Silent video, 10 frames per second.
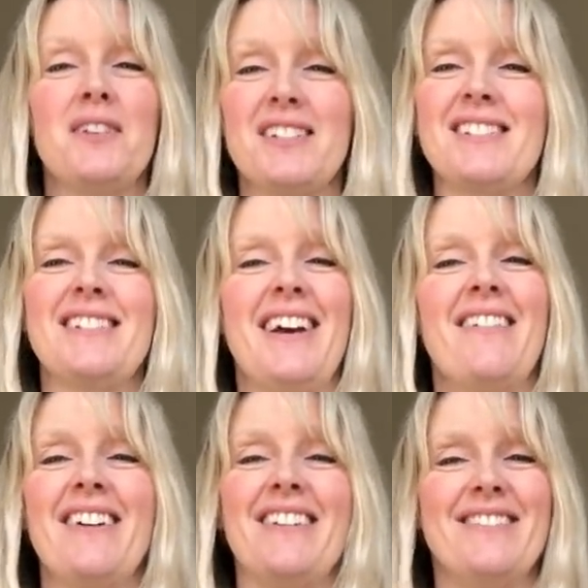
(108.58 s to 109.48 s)
Versa
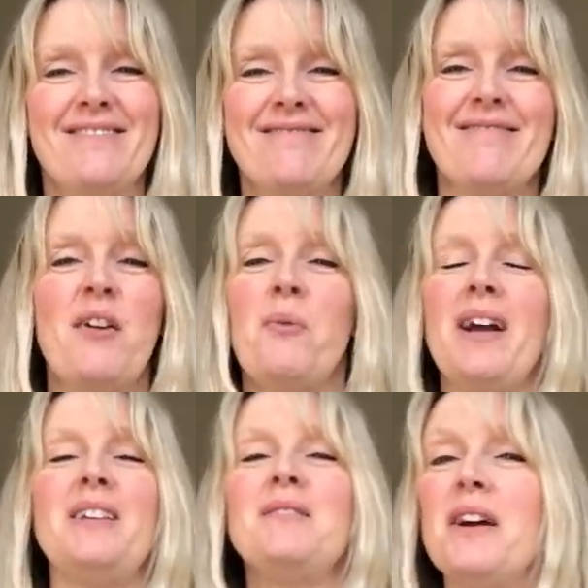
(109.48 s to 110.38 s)
Tarot, where
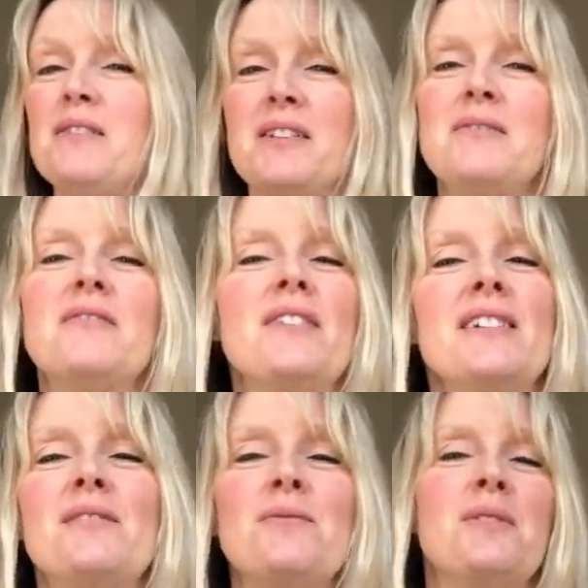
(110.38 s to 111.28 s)
you don't do
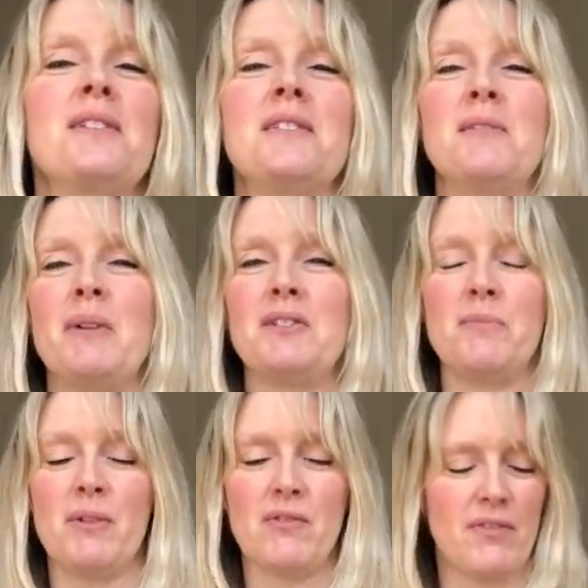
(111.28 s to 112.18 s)
reversals because it's supposed to
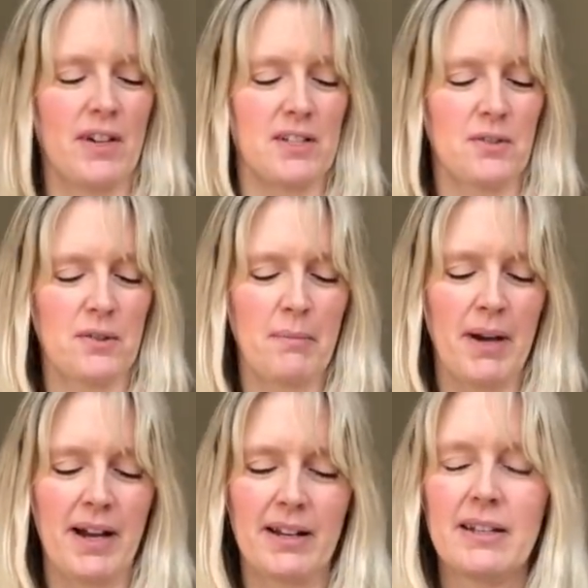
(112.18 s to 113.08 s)
be reversed on the
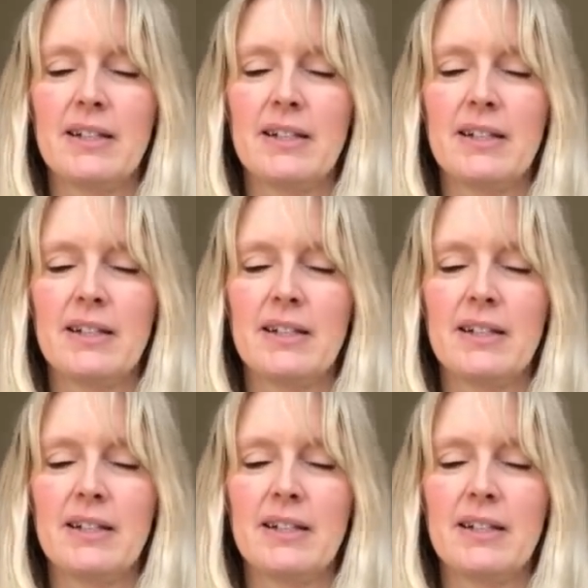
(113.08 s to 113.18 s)
back.